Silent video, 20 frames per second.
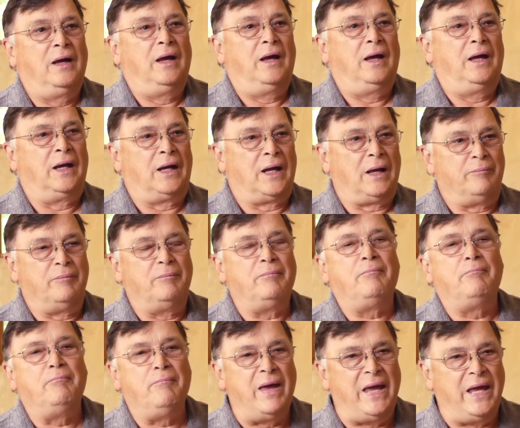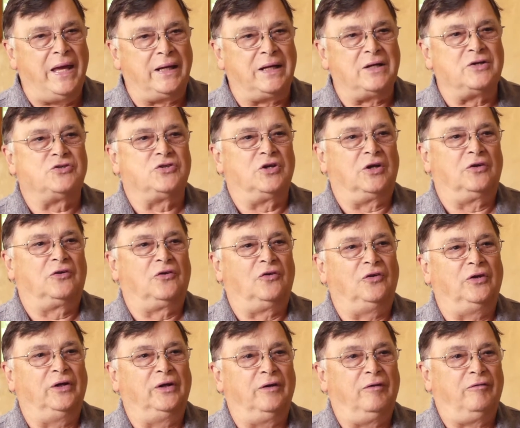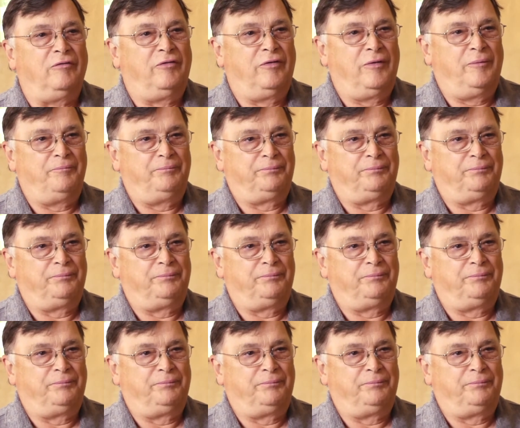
and I'm managing to live